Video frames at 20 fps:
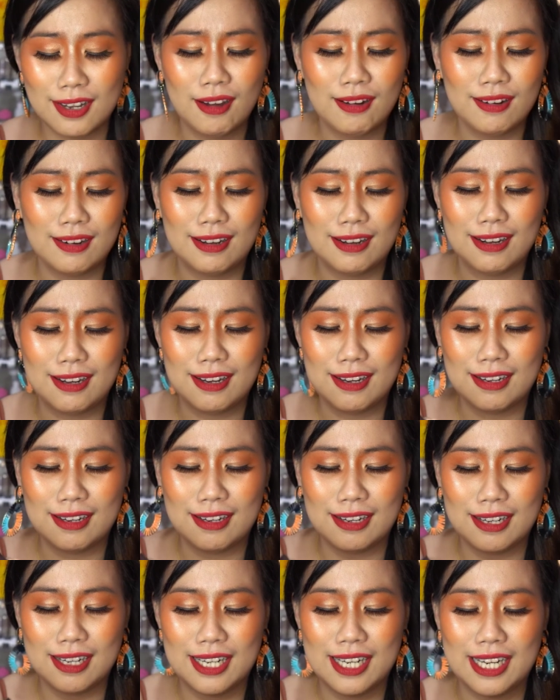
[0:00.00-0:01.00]
Ha!
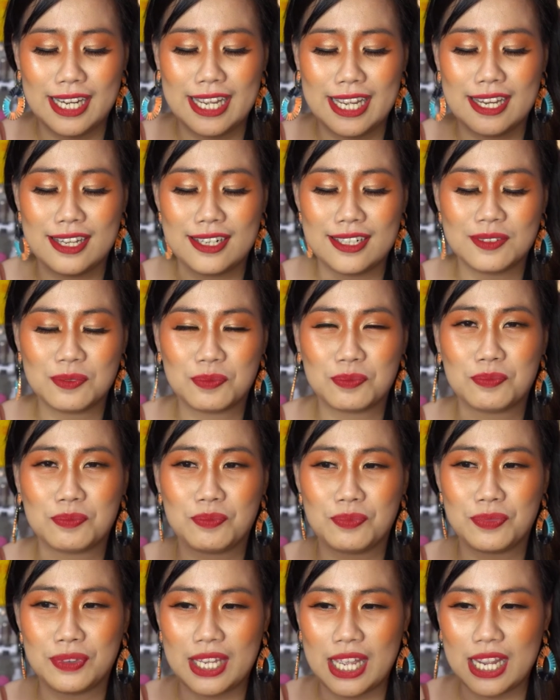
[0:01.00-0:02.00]
Ayan.
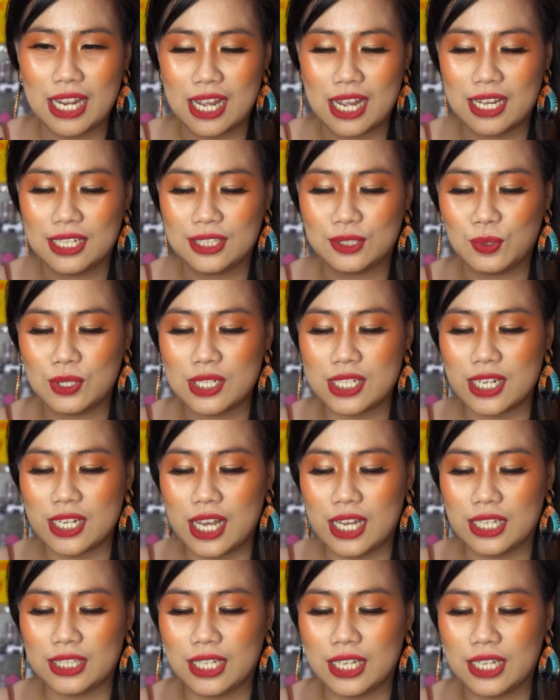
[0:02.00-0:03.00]
Teka, swatch
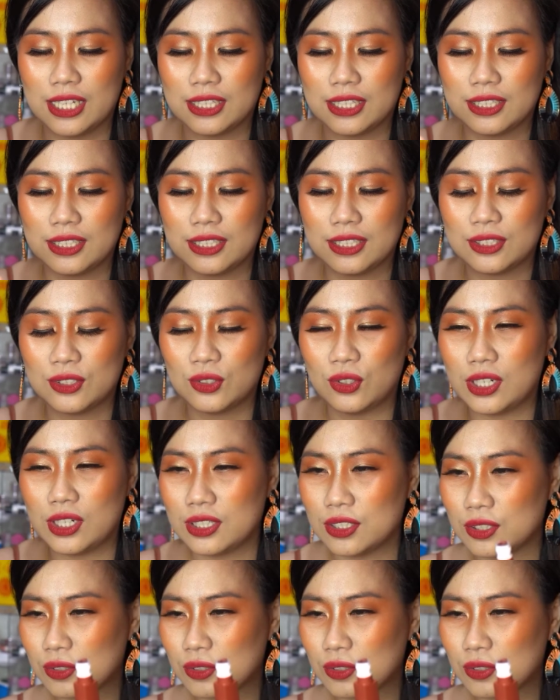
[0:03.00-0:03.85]
natin. So let's